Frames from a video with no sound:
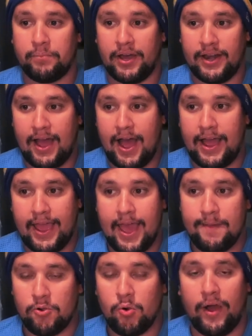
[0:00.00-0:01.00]
but I
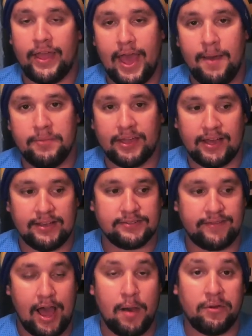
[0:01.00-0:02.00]
am who I am because
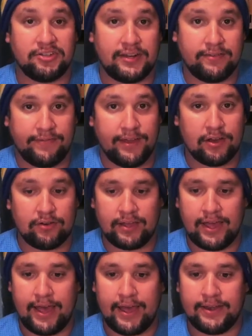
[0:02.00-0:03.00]
of how much I fail,
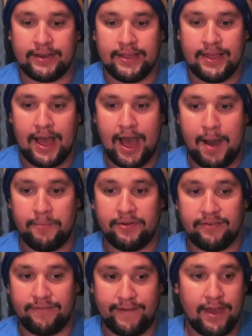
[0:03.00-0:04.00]
and I'm
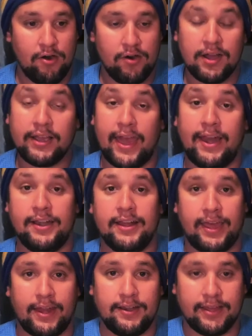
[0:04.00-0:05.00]
going to fail again and
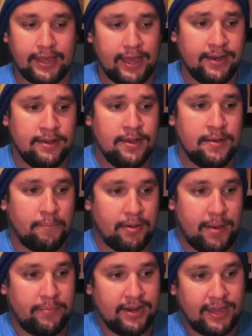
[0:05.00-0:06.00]
again and again,
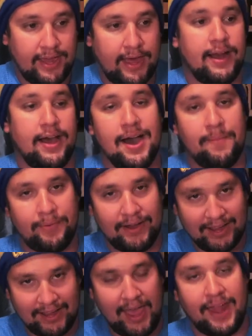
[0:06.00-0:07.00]
but I'm going to get up
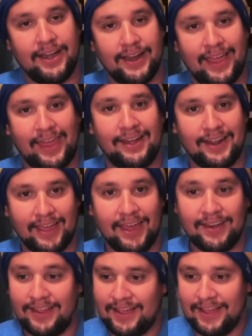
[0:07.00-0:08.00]
again and again and
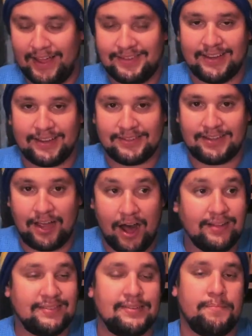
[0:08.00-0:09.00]
again. It's a
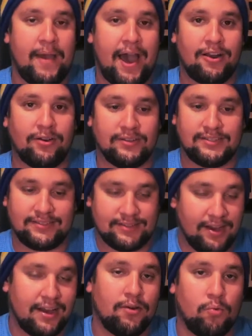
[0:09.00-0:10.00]
constant battle, it's a
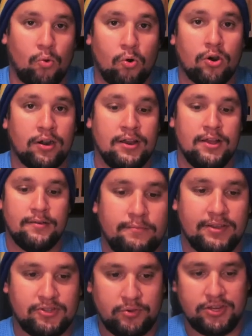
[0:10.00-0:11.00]
tug of war
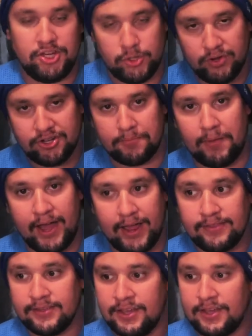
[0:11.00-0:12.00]
between you and your
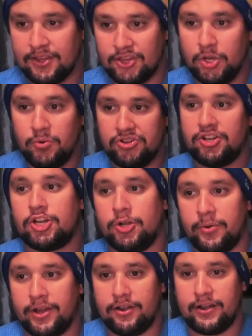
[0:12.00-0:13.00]
mind, you and your
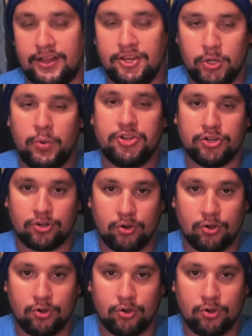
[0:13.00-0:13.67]
career, and you and your